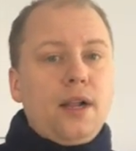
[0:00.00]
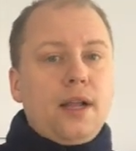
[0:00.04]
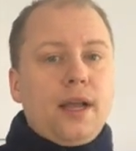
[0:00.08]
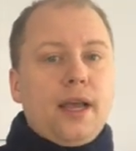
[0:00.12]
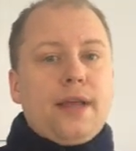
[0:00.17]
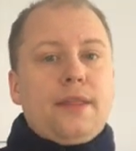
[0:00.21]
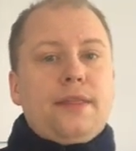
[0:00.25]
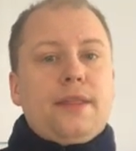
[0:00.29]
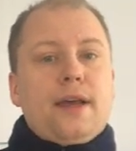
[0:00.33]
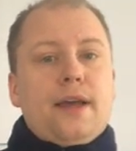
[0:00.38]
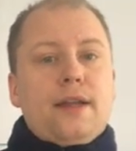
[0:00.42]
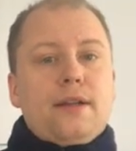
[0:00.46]

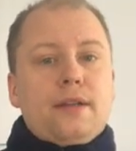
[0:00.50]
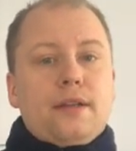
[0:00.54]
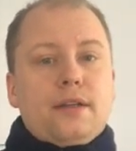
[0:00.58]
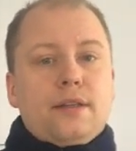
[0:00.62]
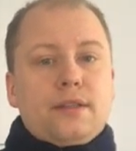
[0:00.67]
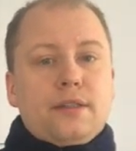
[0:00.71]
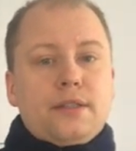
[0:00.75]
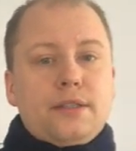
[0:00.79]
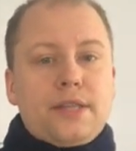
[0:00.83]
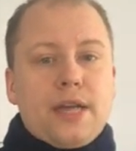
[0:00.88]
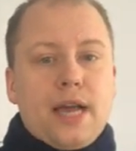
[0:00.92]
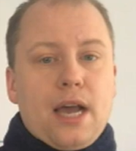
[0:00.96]
And then
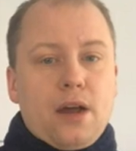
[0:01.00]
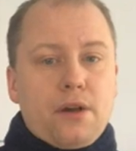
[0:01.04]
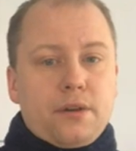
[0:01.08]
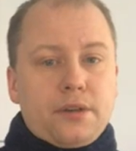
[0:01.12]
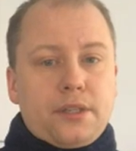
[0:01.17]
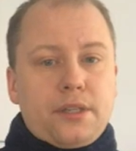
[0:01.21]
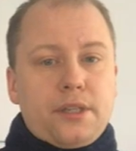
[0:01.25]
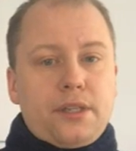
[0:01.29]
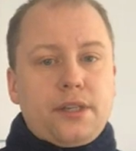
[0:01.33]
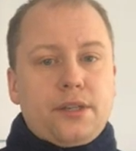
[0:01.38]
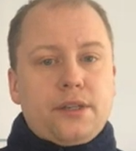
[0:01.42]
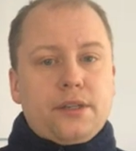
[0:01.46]
down
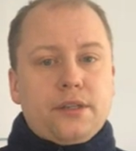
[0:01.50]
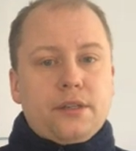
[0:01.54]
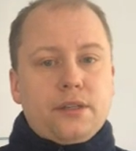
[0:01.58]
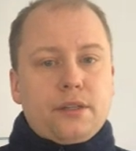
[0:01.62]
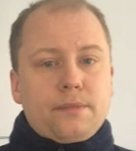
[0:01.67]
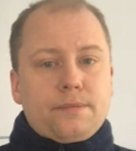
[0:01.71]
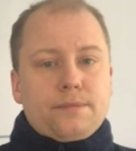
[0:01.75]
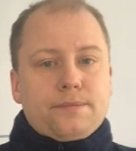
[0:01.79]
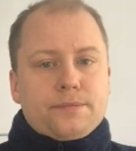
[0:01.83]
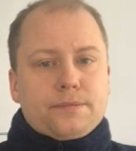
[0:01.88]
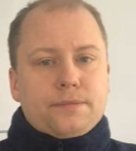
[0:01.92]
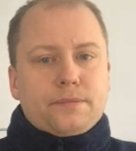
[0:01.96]
here,